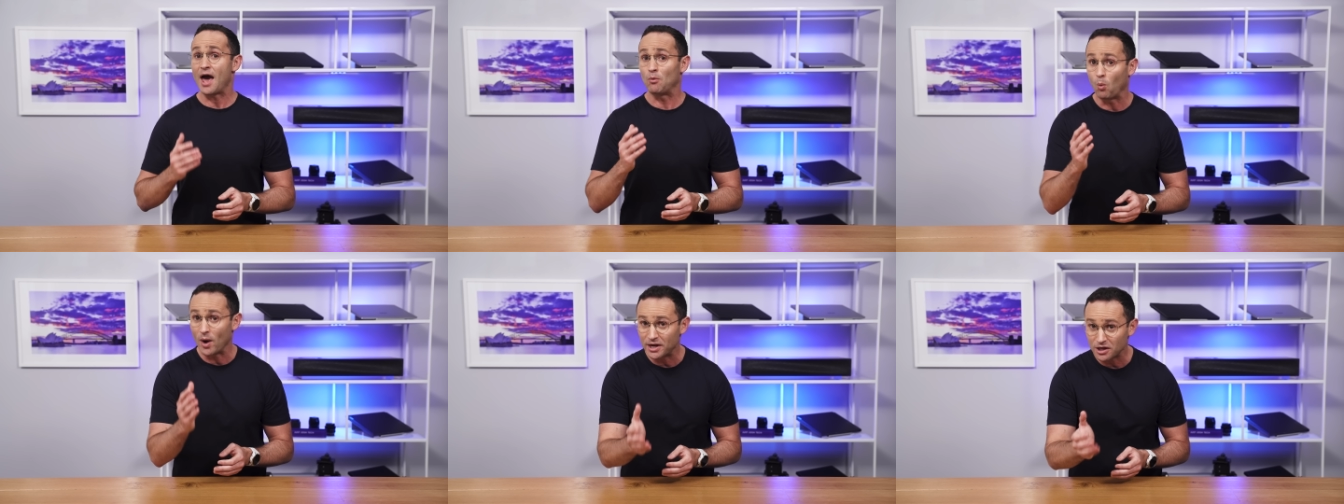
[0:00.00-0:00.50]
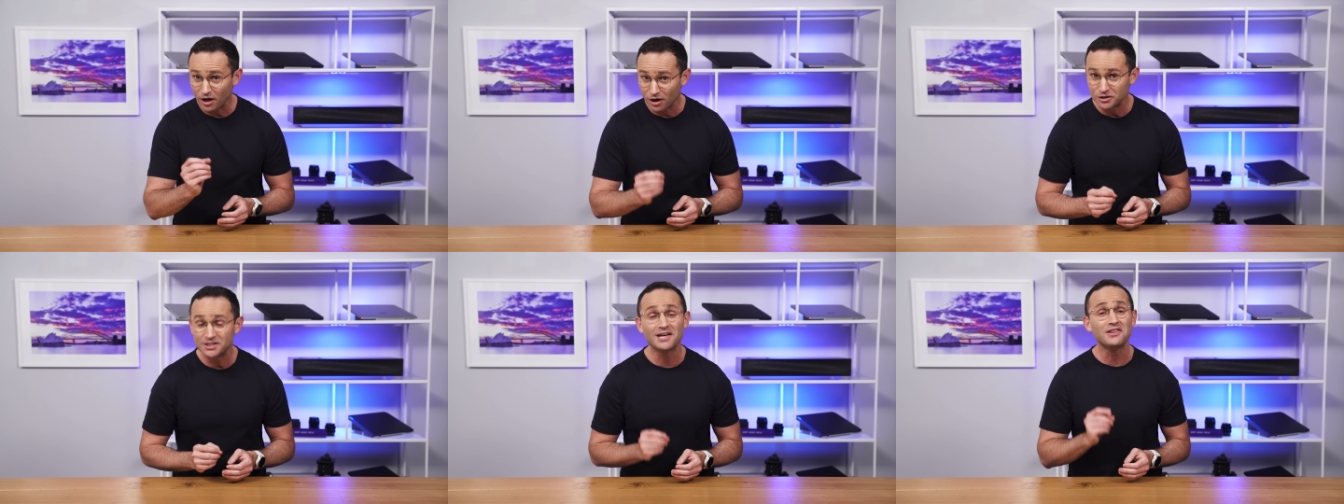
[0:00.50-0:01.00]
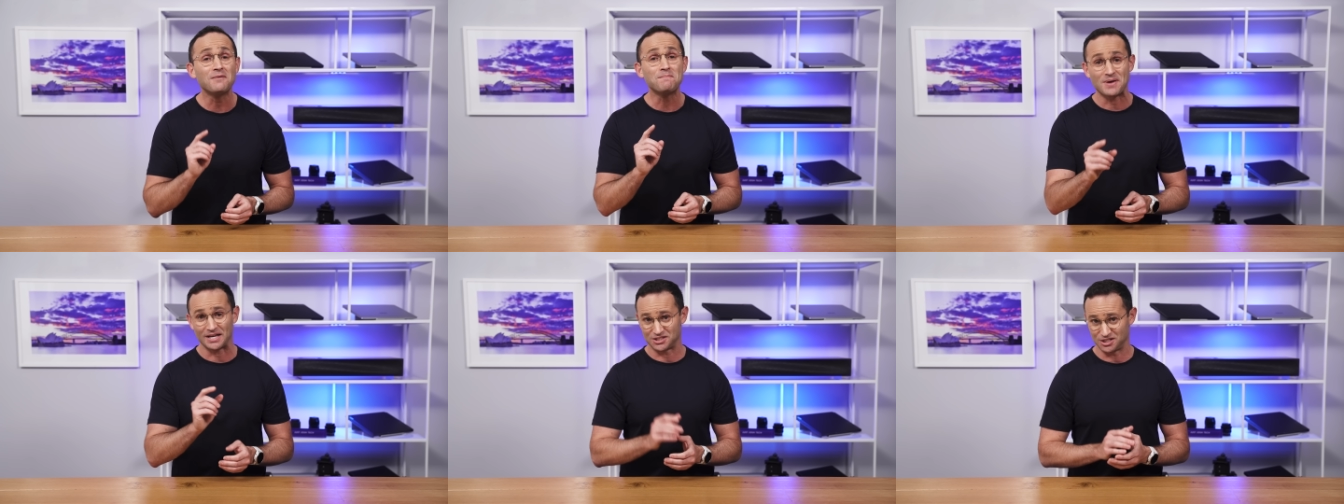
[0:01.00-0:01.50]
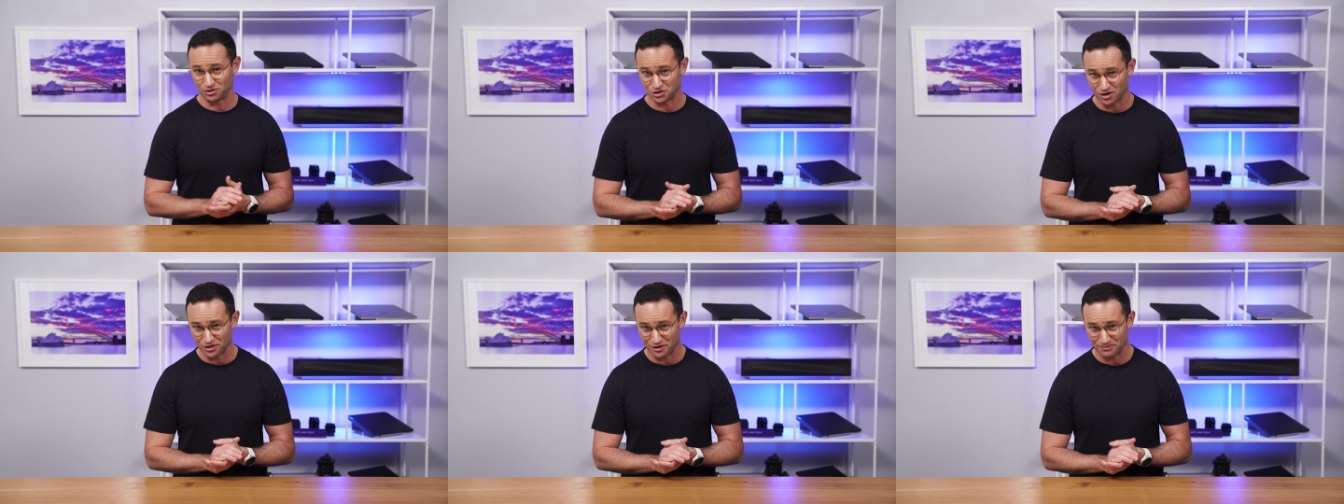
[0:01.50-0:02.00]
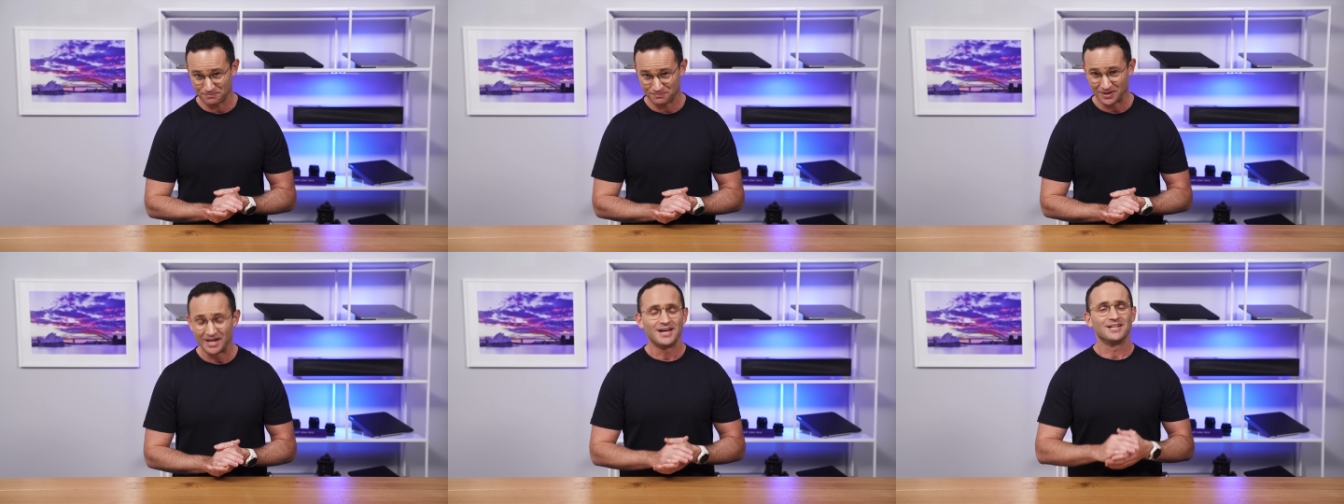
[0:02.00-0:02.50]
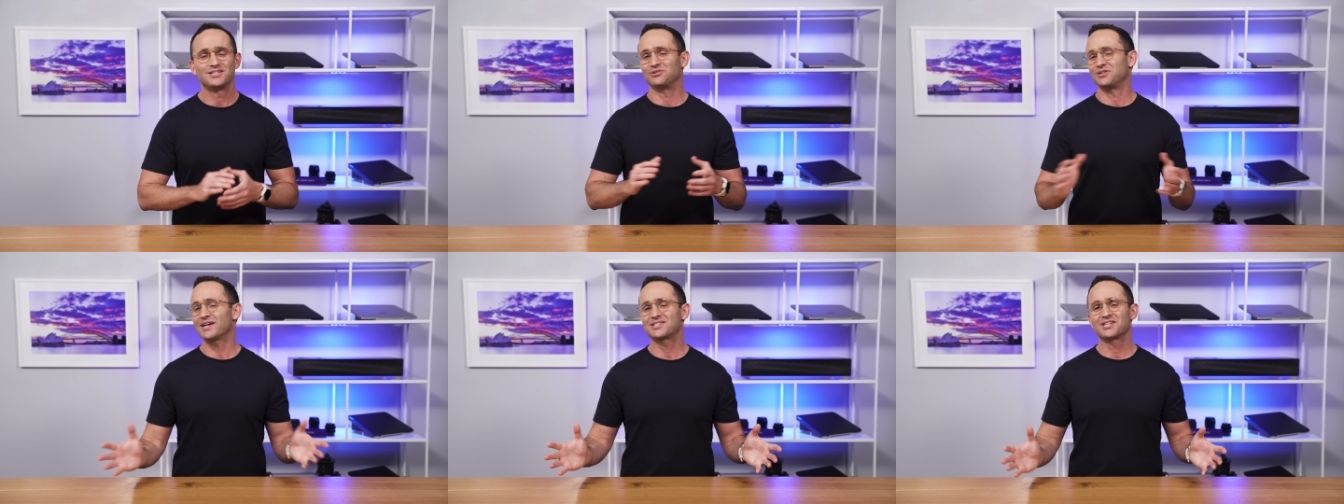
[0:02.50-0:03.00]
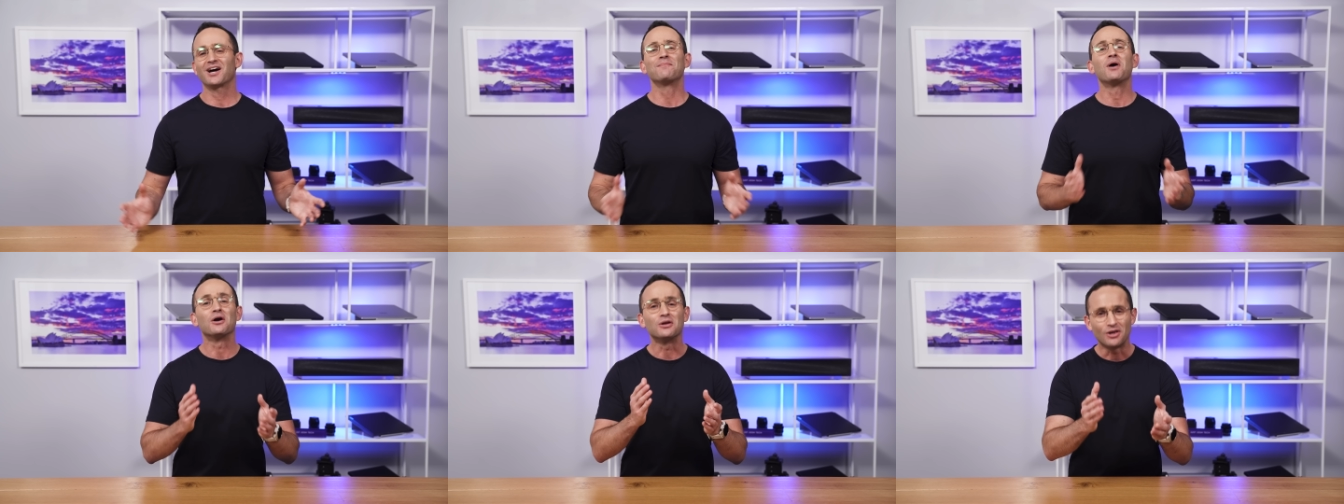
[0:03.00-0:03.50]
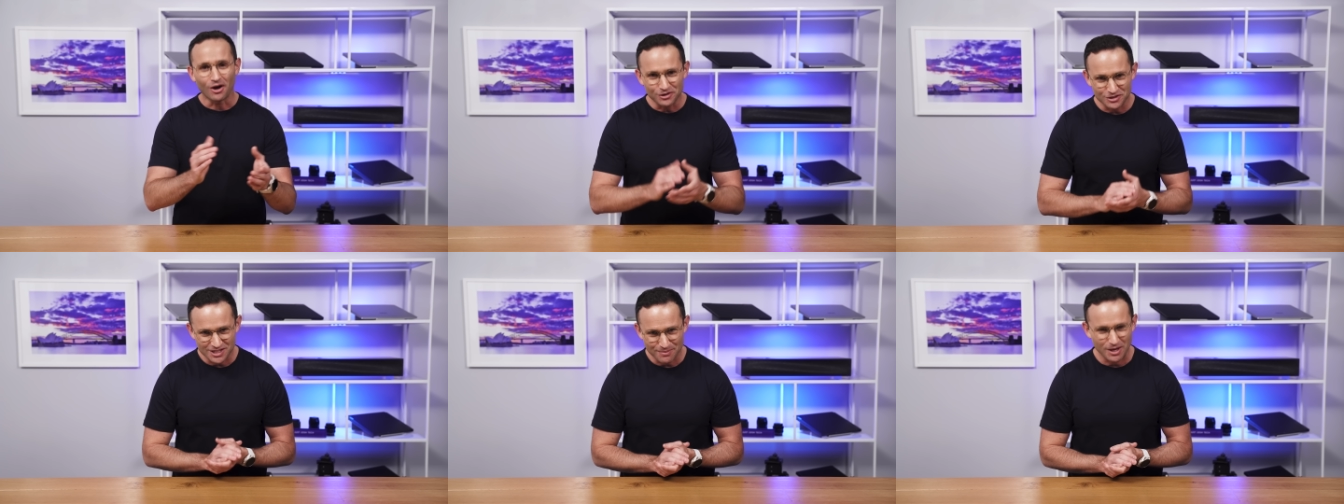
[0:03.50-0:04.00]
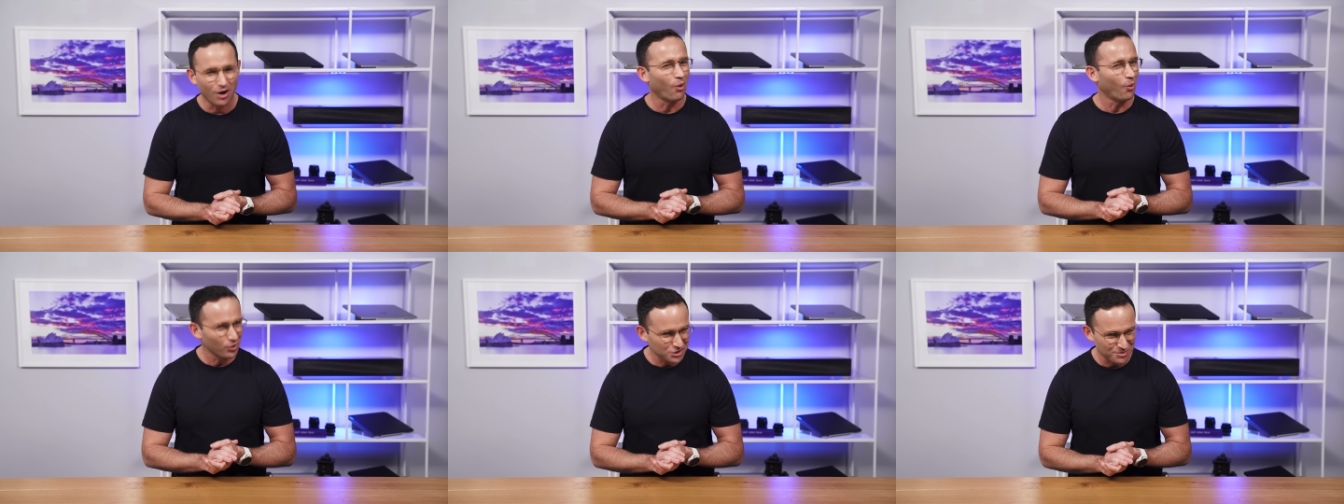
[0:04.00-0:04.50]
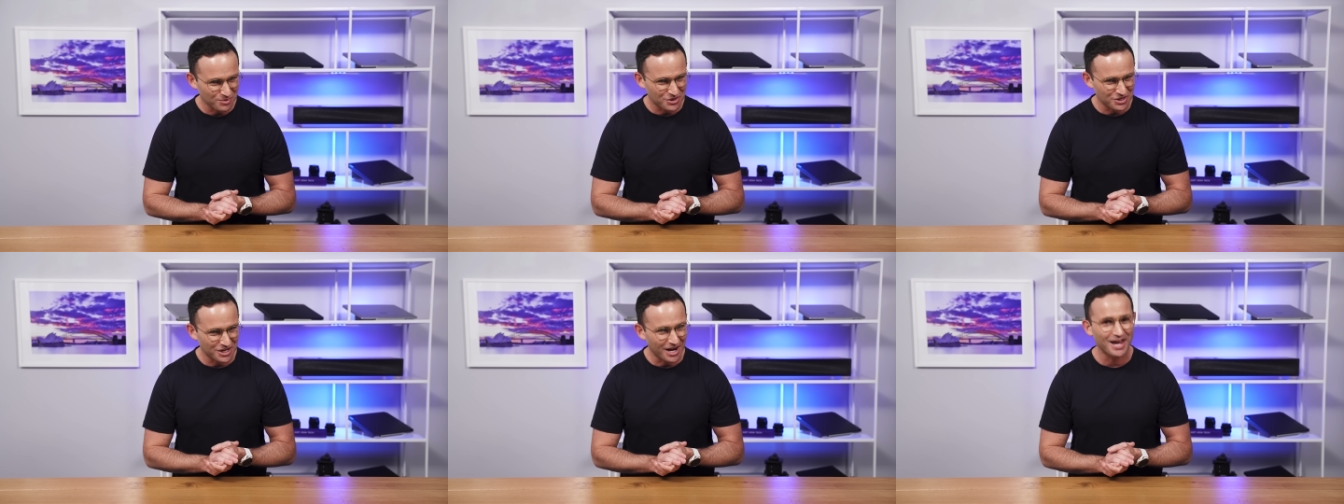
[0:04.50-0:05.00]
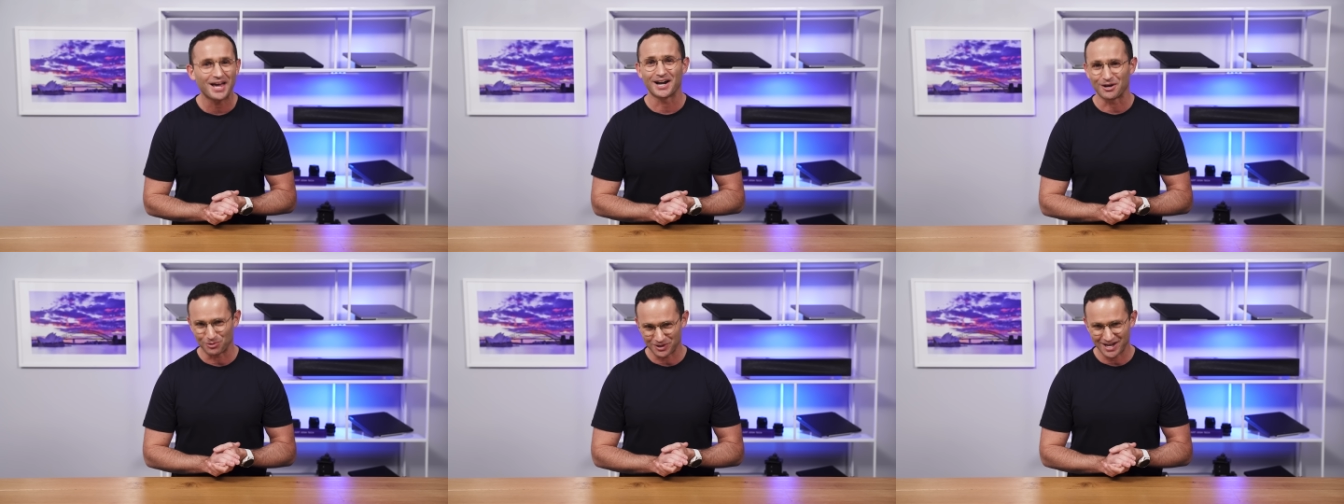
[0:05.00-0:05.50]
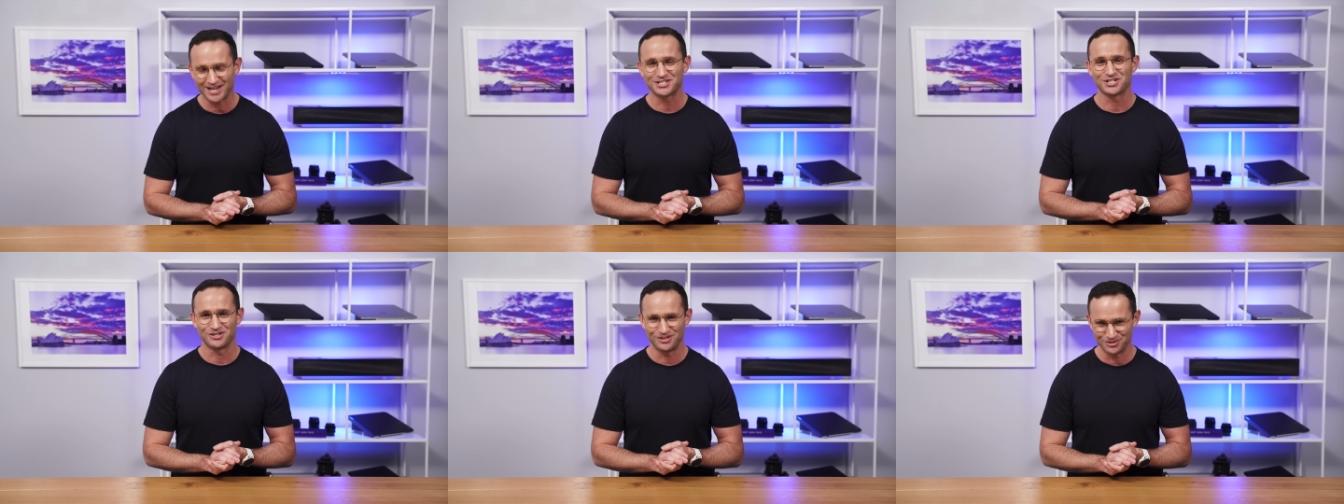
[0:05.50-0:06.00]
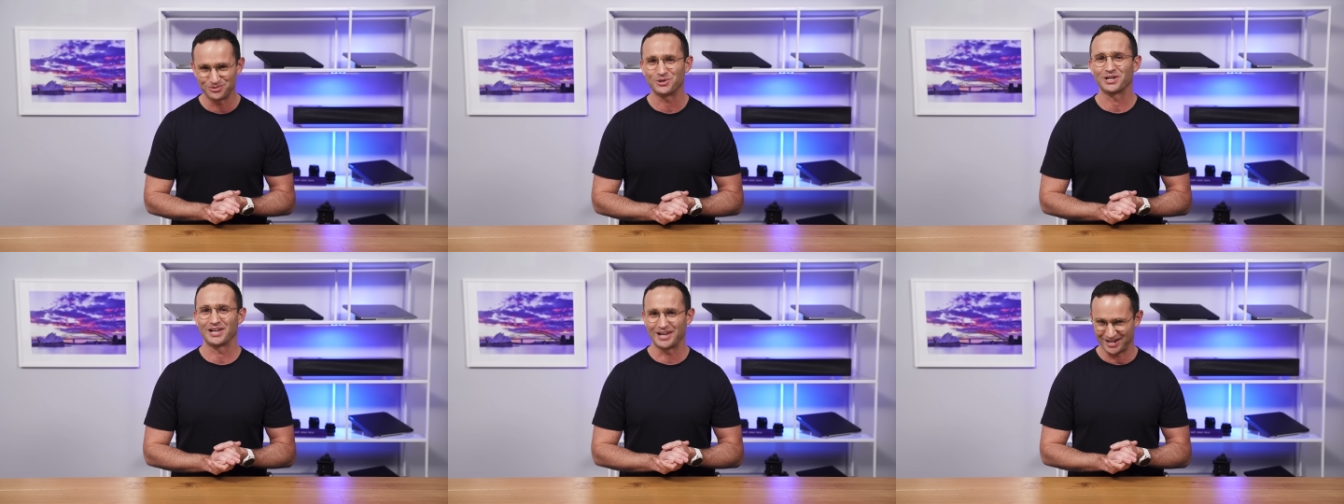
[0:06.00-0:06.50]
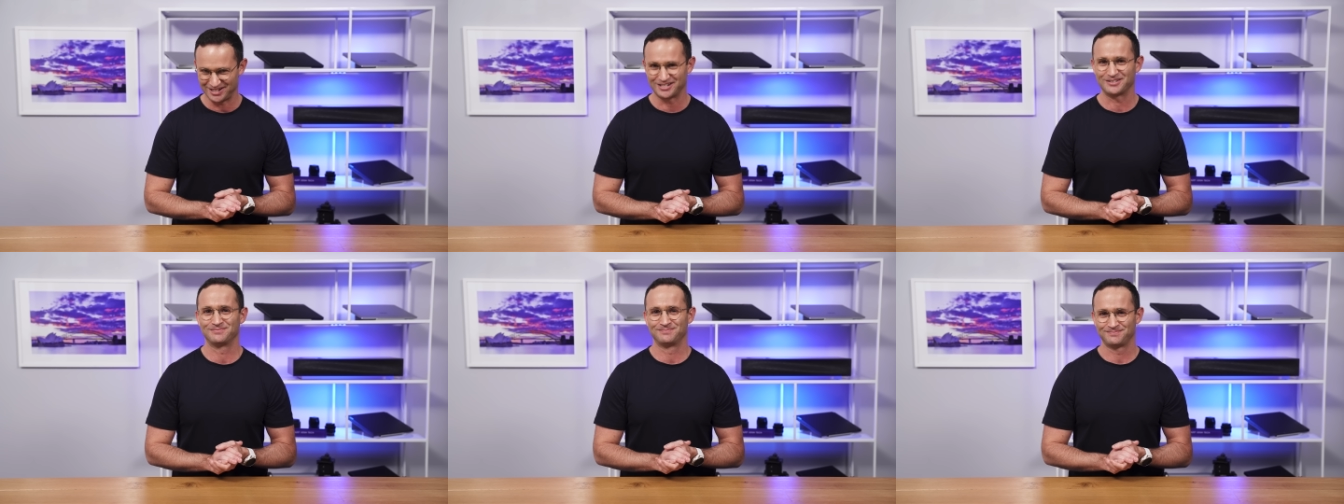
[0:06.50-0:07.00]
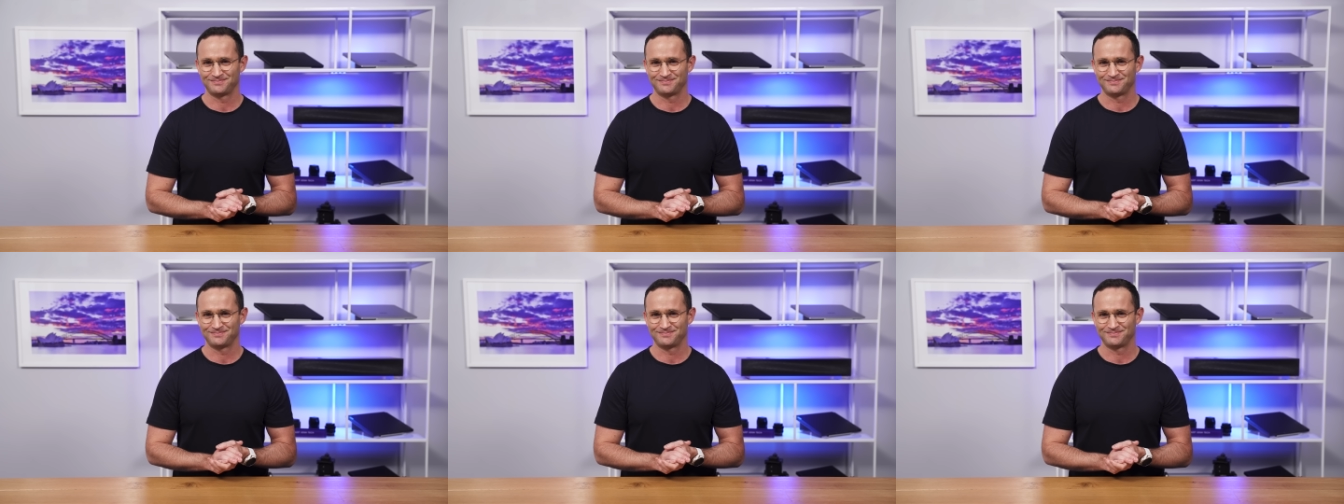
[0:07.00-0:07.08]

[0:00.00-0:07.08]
and where to go to get the best deals on them. Till next time, go do something awesome with your day, and I will catch you later.